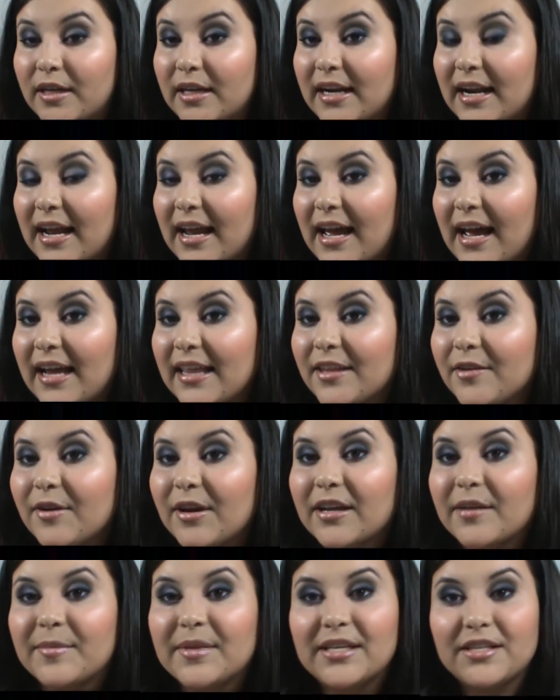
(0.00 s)
and I highly
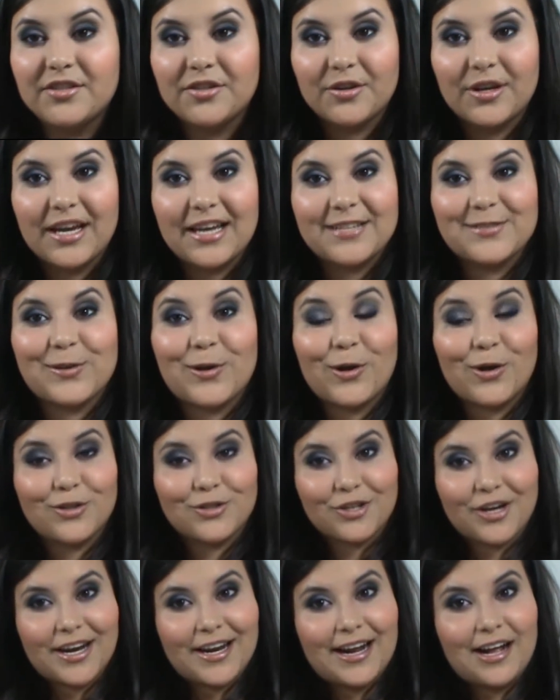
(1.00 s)
recommend you guys all
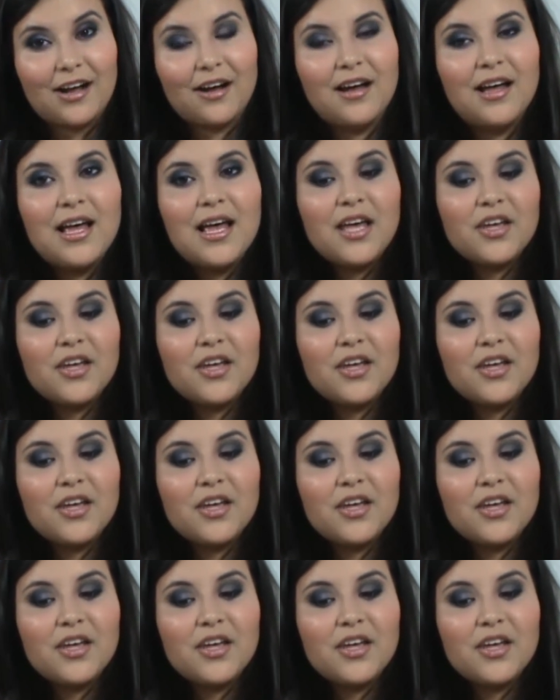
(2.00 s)
try it out.